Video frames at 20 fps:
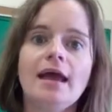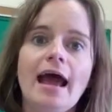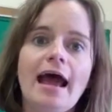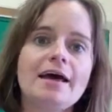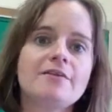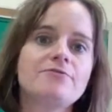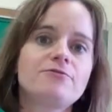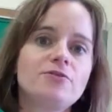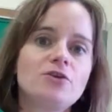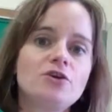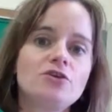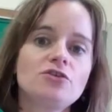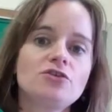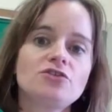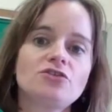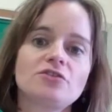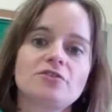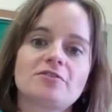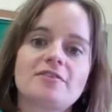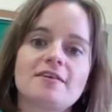At
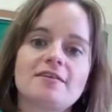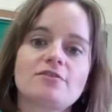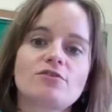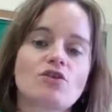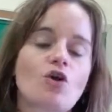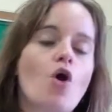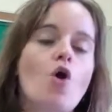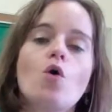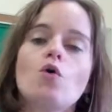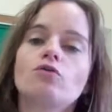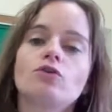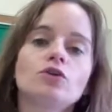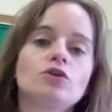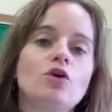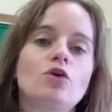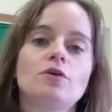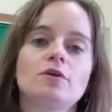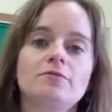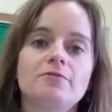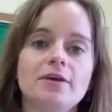first, this
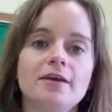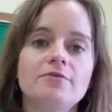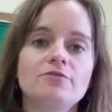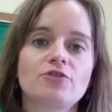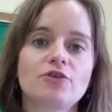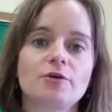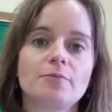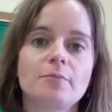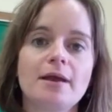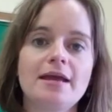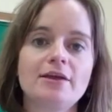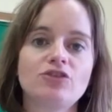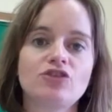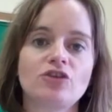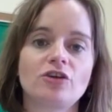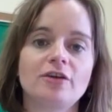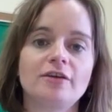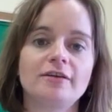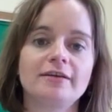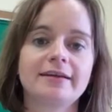overload of
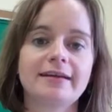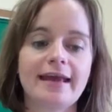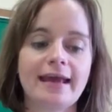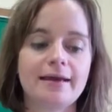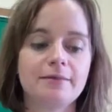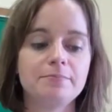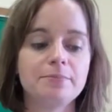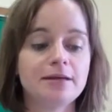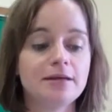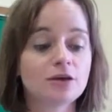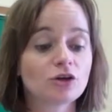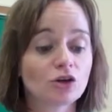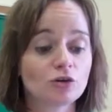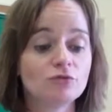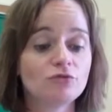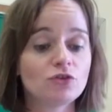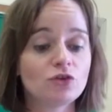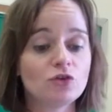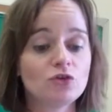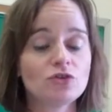information can be
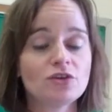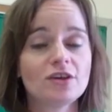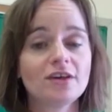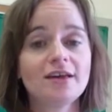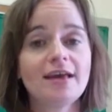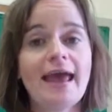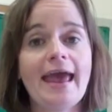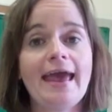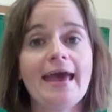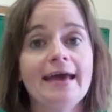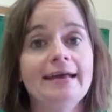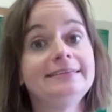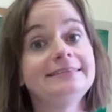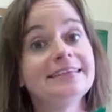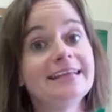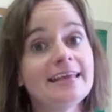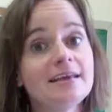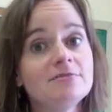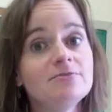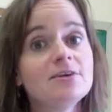confusing
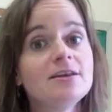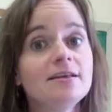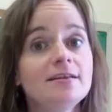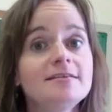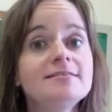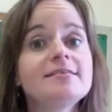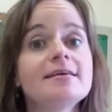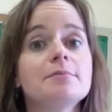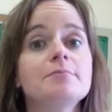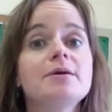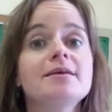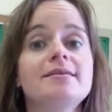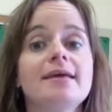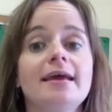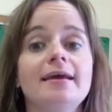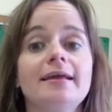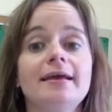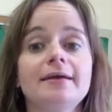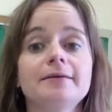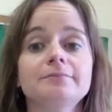and even
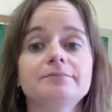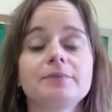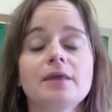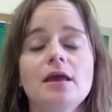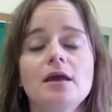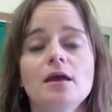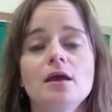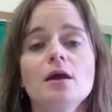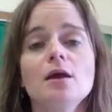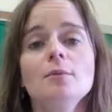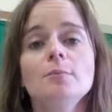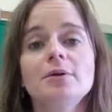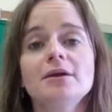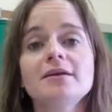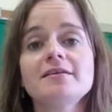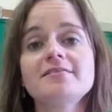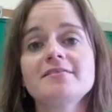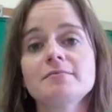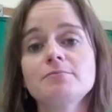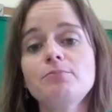intimidating. But
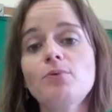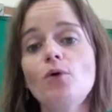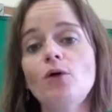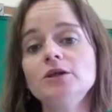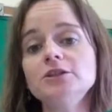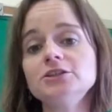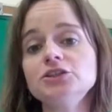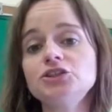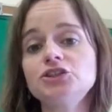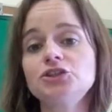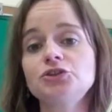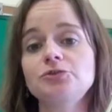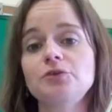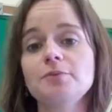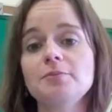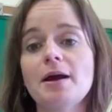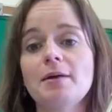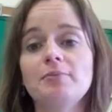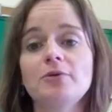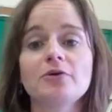it's important to
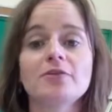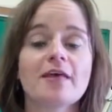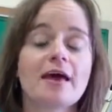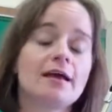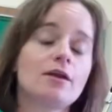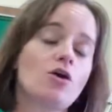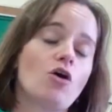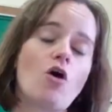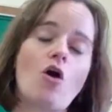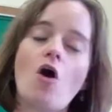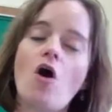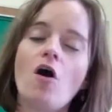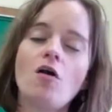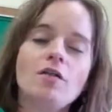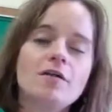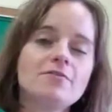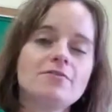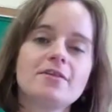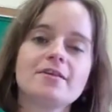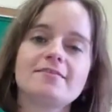remember that
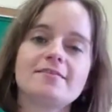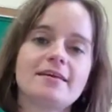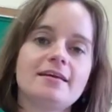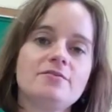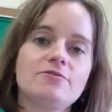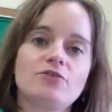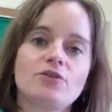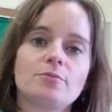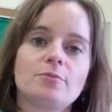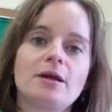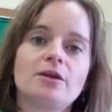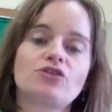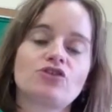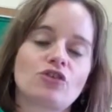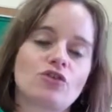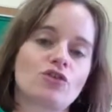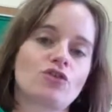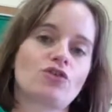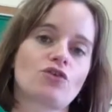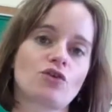all of this
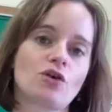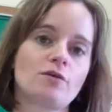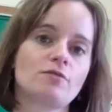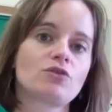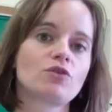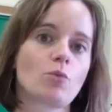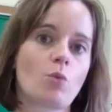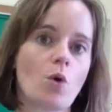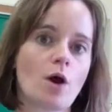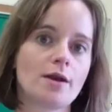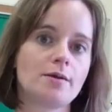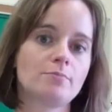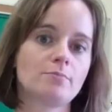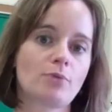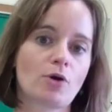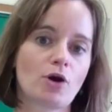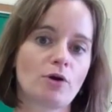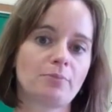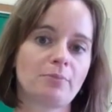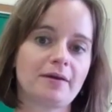information serves one
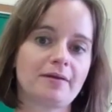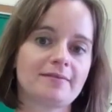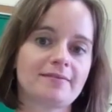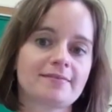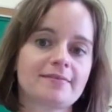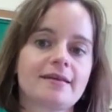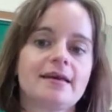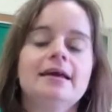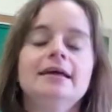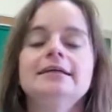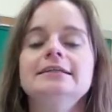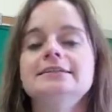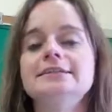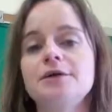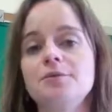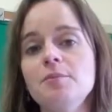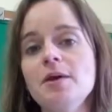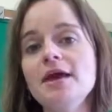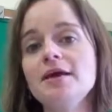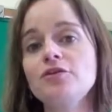purpose:
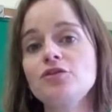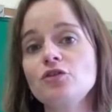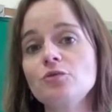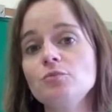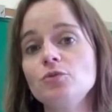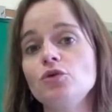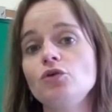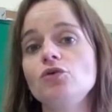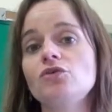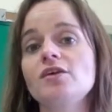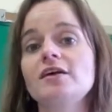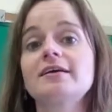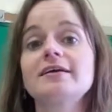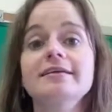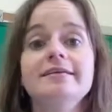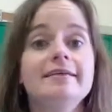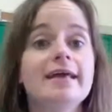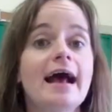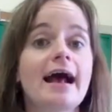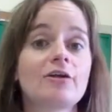to make the music
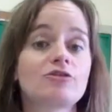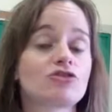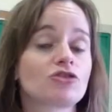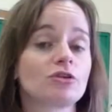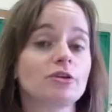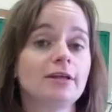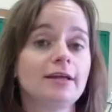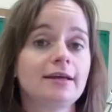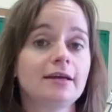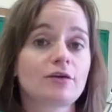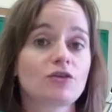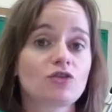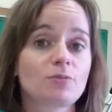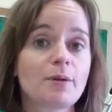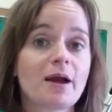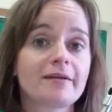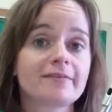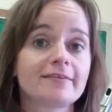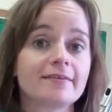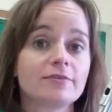naturally
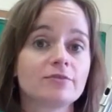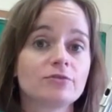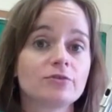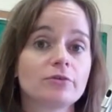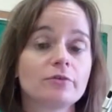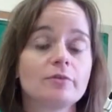expressive,